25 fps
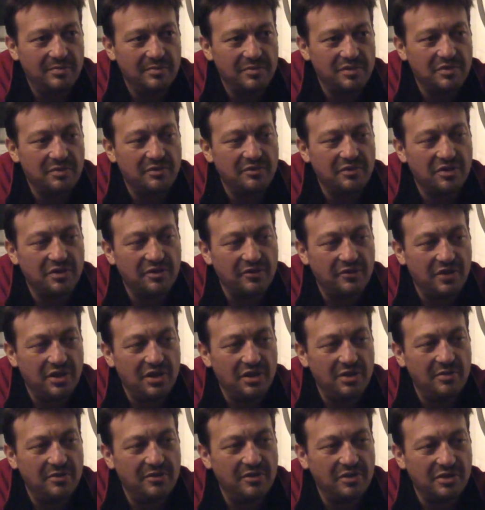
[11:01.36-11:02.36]
So we've got a
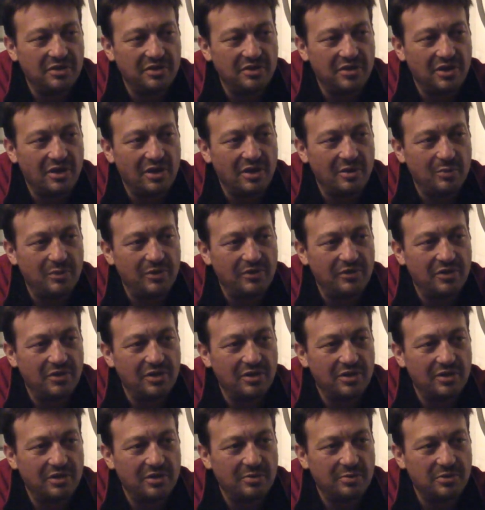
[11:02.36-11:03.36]
venue, we've got a time, we've got
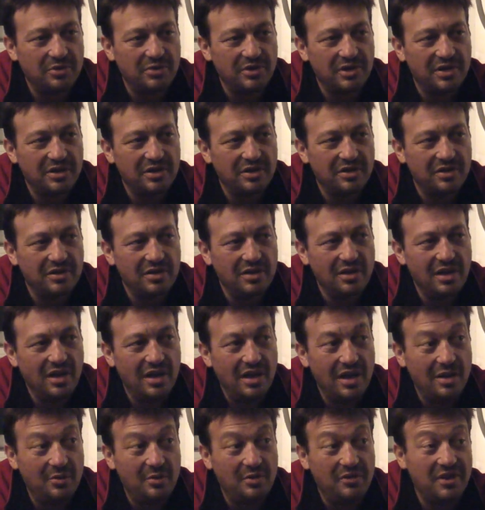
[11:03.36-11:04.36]
a lot of production.
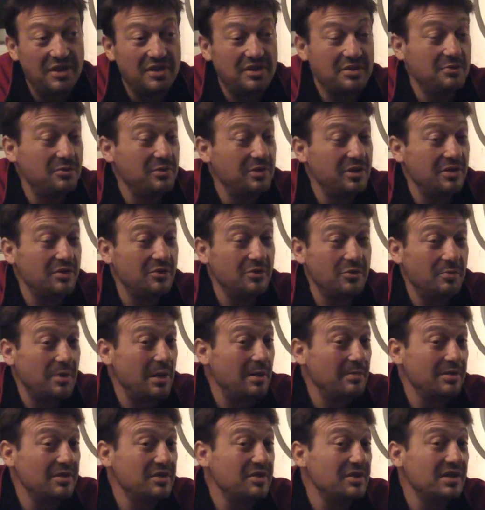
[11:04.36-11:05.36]
We've had some really cool
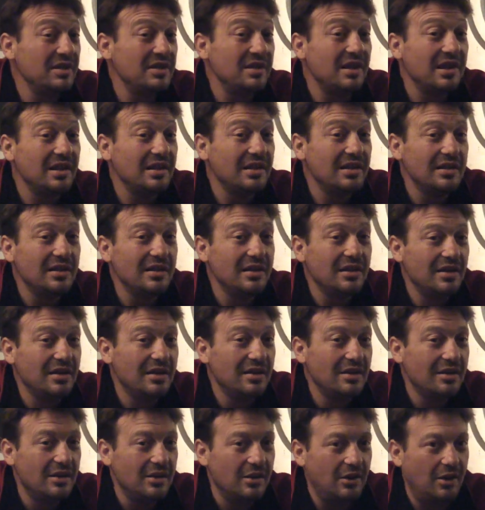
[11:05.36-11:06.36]
publicity lately.
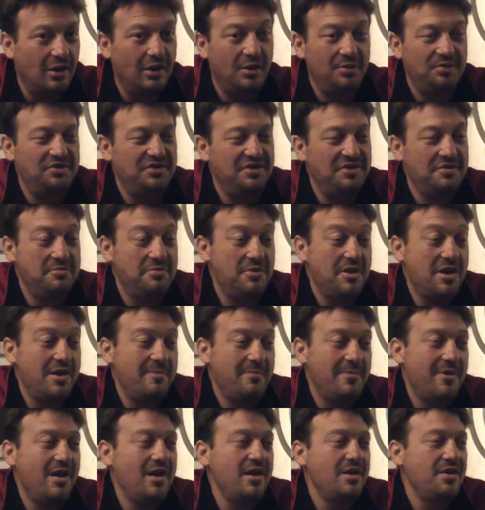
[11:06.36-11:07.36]
I was in the
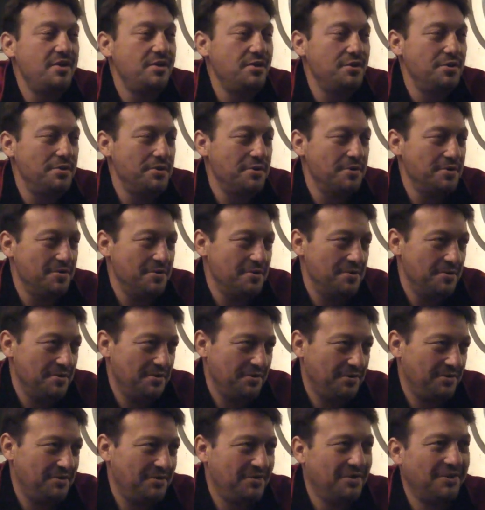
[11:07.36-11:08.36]
paper,
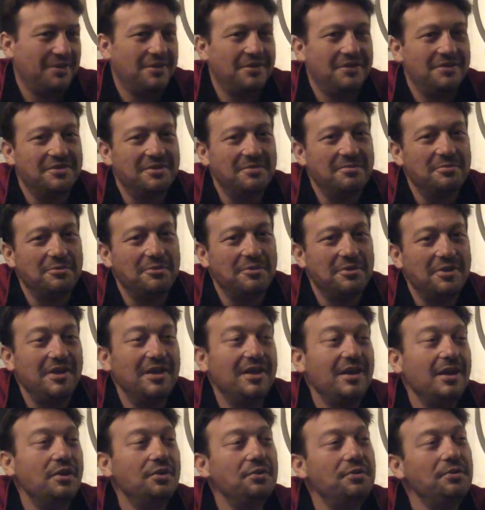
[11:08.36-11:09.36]
yes, because I'm
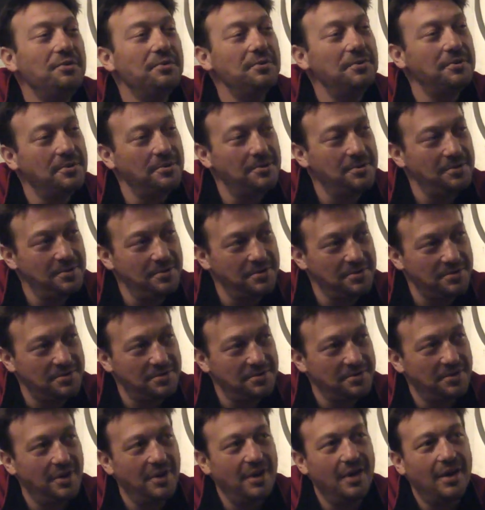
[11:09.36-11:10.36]
pretty,
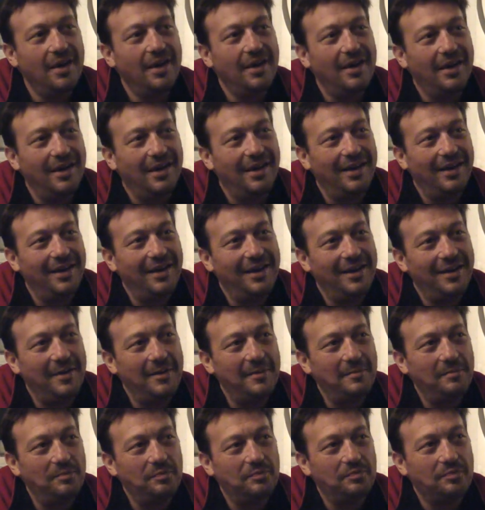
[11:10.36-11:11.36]
yes.
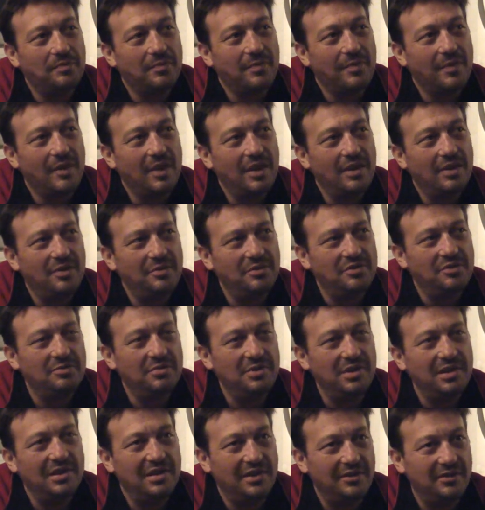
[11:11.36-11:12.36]
And there was a
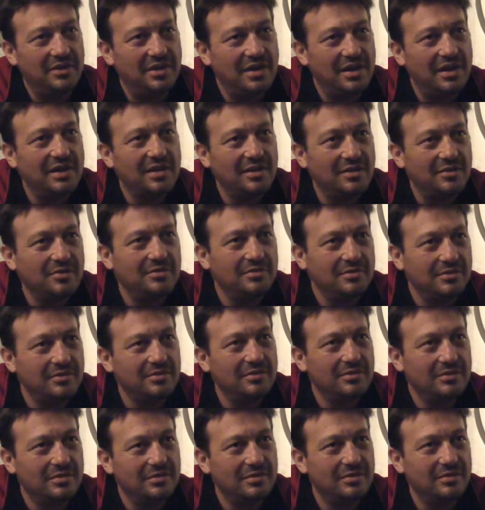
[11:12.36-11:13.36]
really lovely article
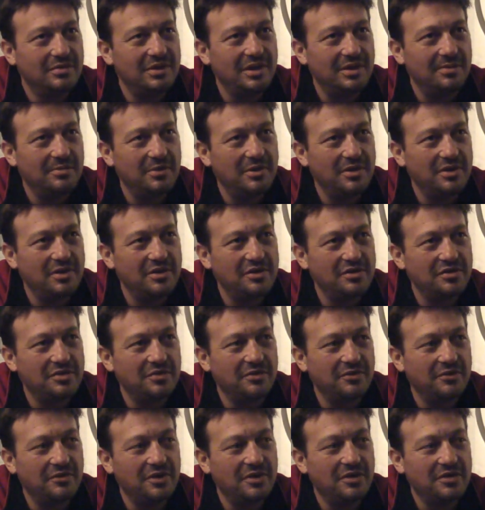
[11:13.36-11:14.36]
done by those
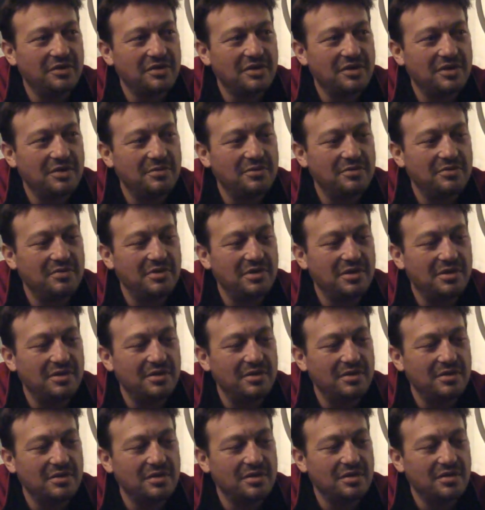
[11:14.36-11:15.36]
good folks, so that was really
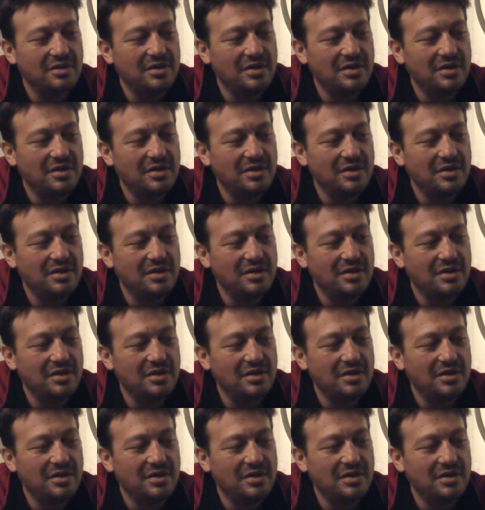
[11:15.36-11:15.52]
nice.